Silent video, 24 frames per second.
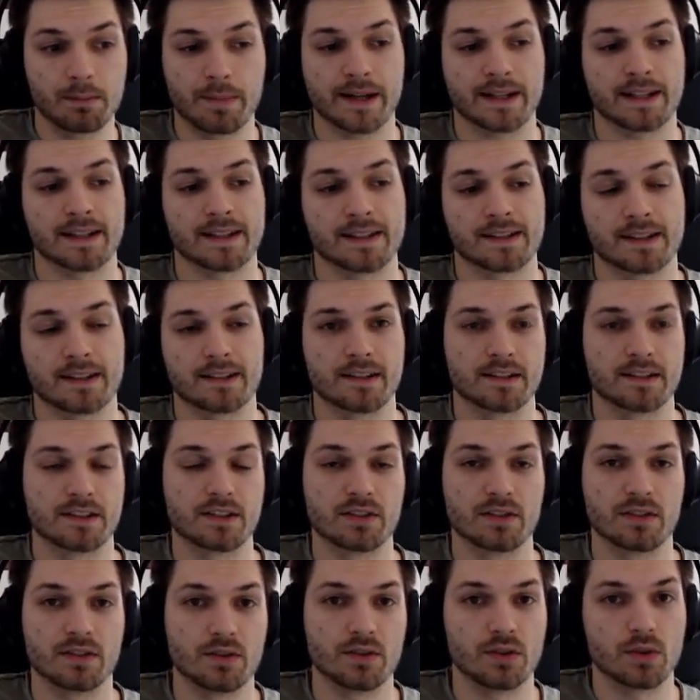Battle Scars,
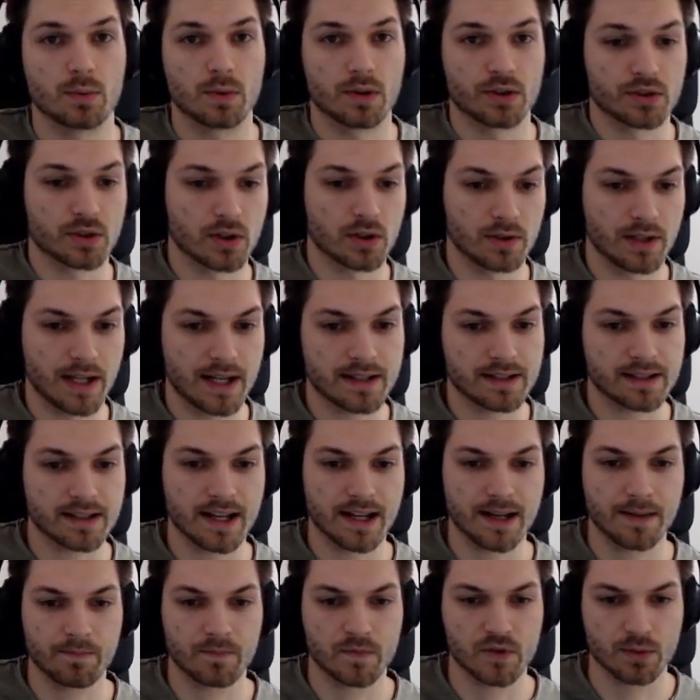you want to go late
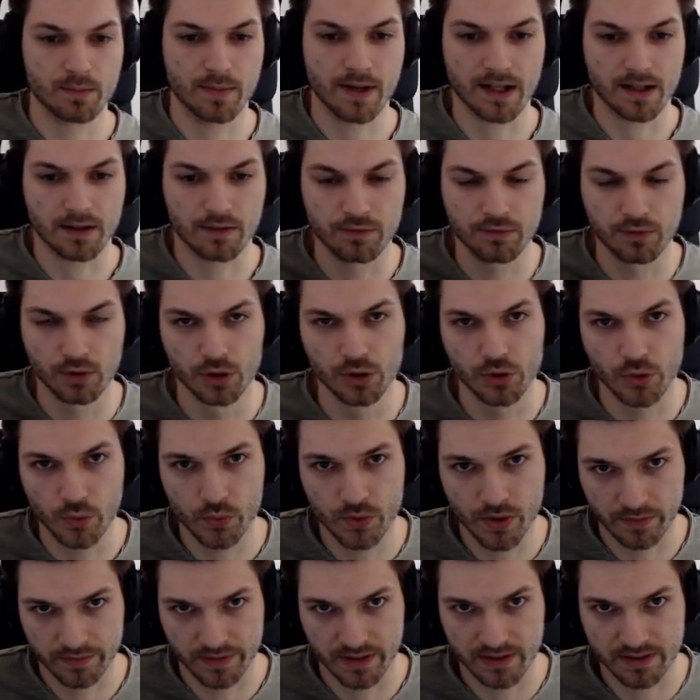game to make full use
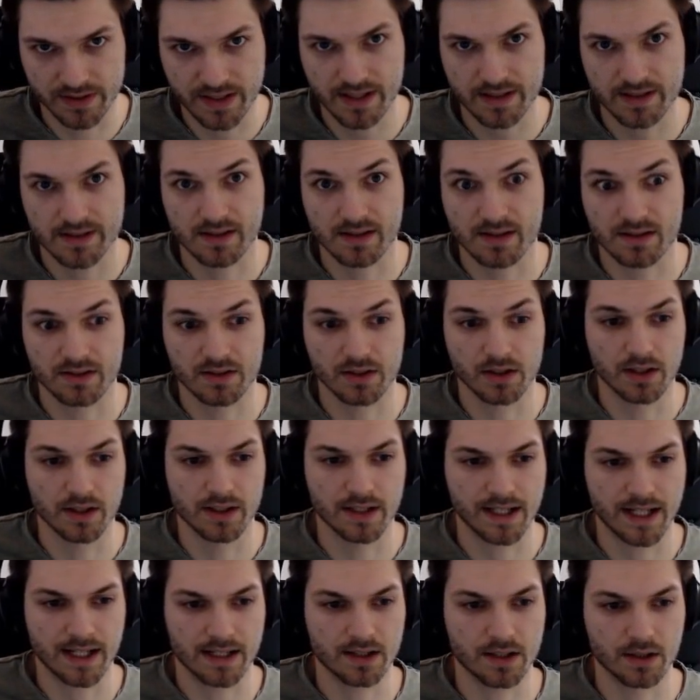of the stats, since you're gonna
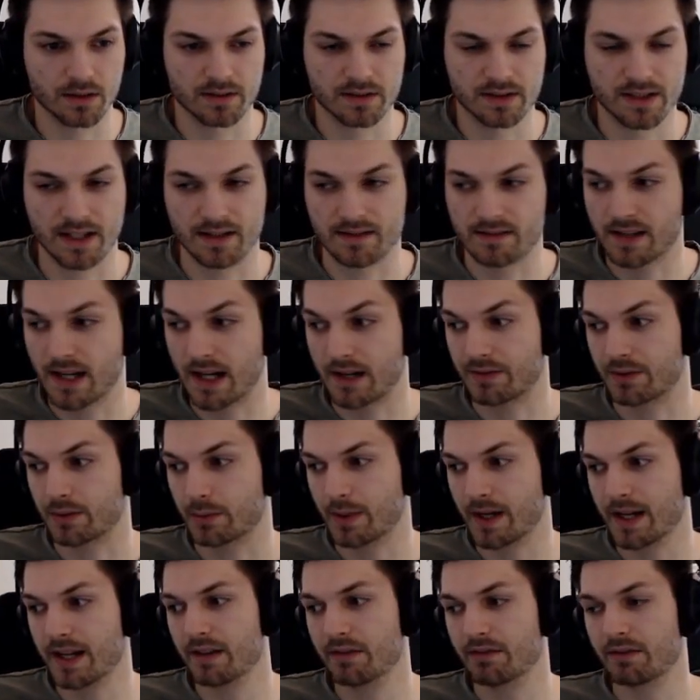get those stats every
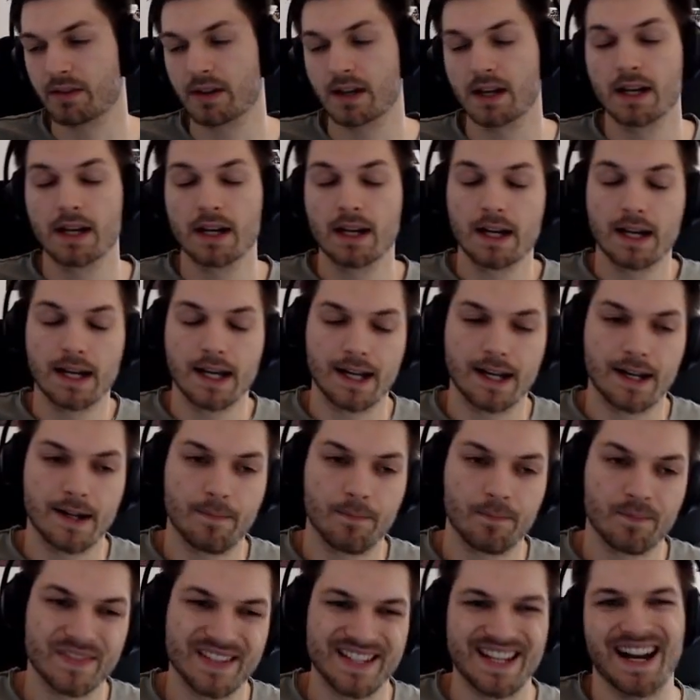wave.
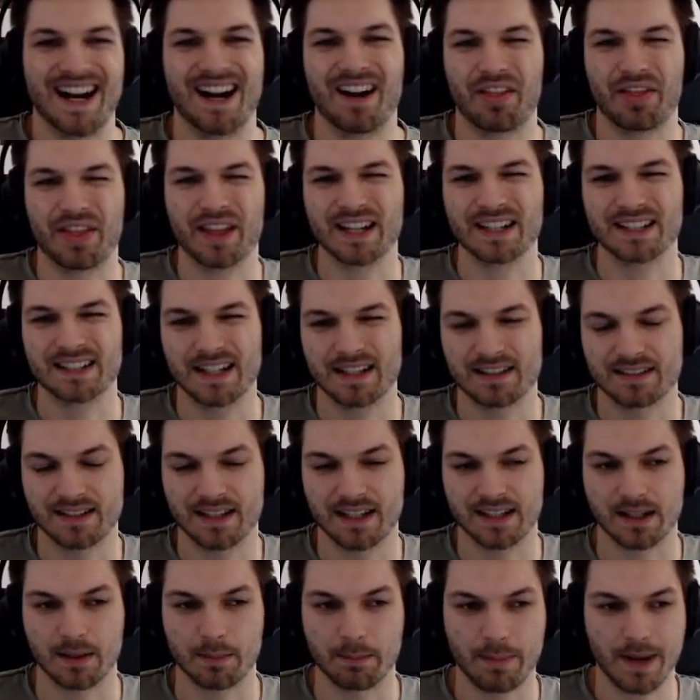I think there's
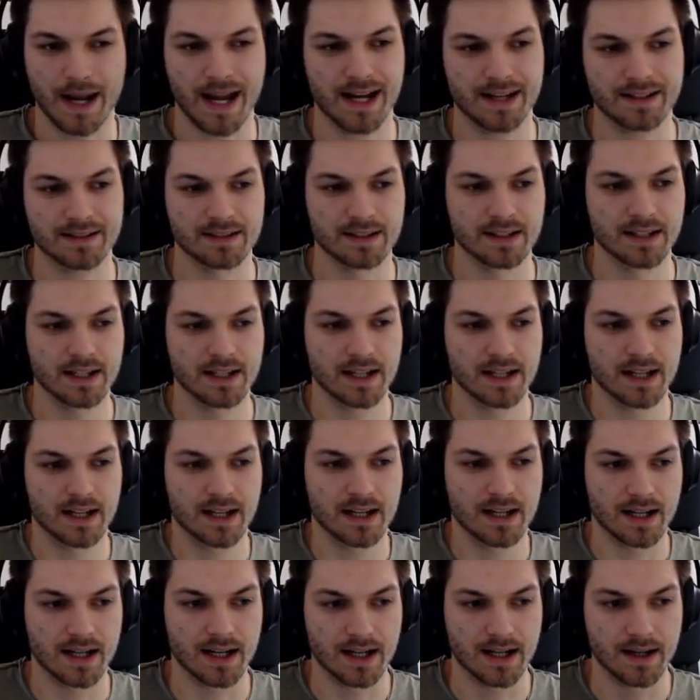like a bad
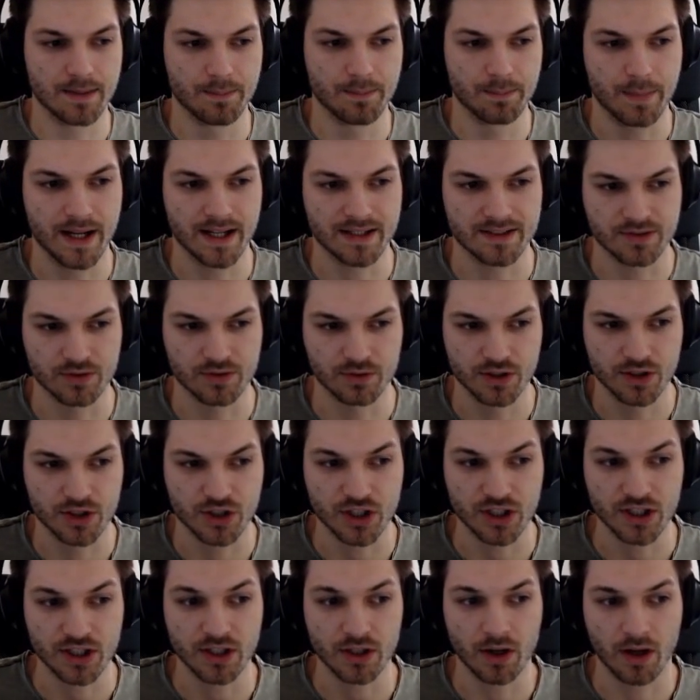
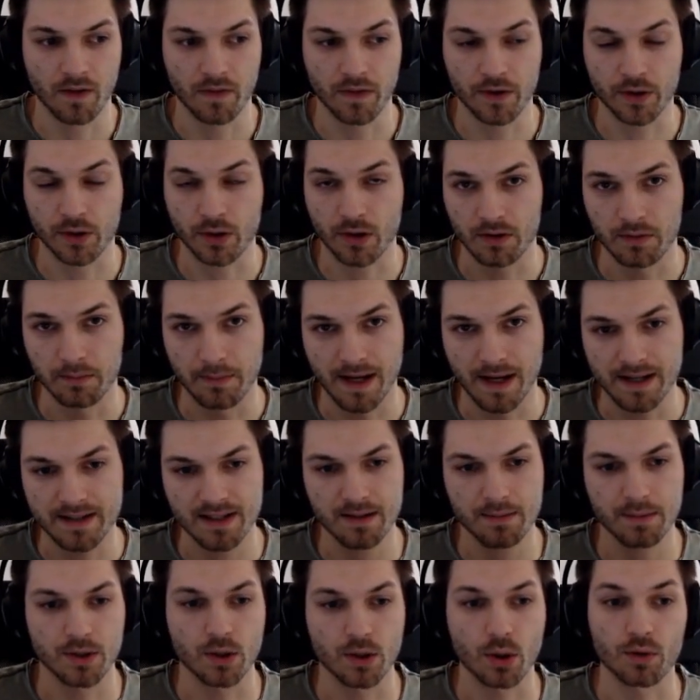synergy on the current meta,
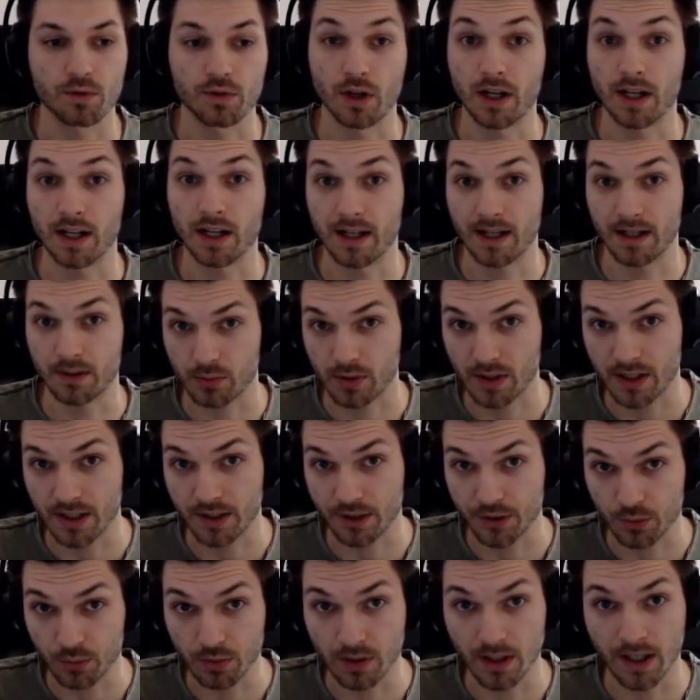but overall I really
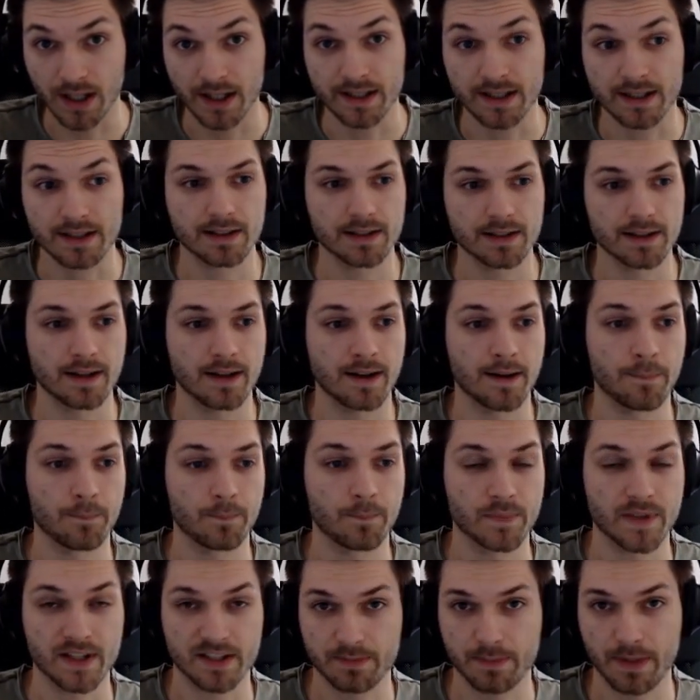do like
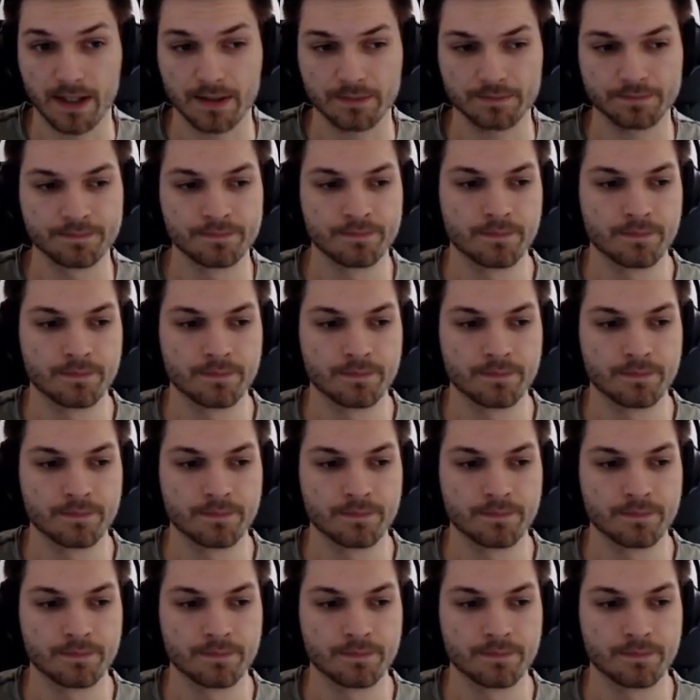the spell.